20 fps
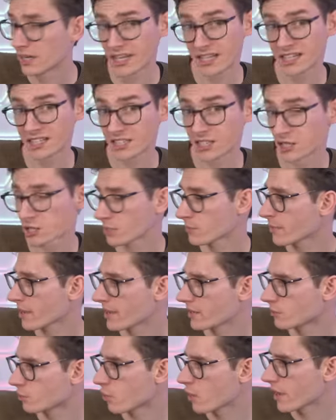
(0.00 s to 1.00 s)
It is going to
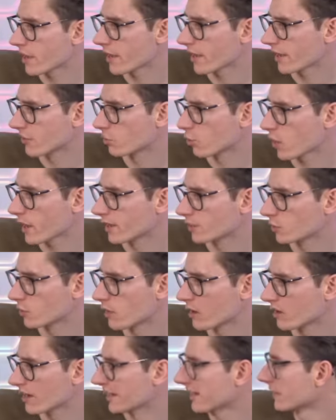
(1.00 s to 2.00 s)
depend where and when you
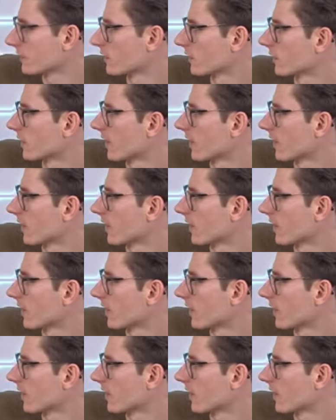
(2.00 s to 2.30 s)
are in the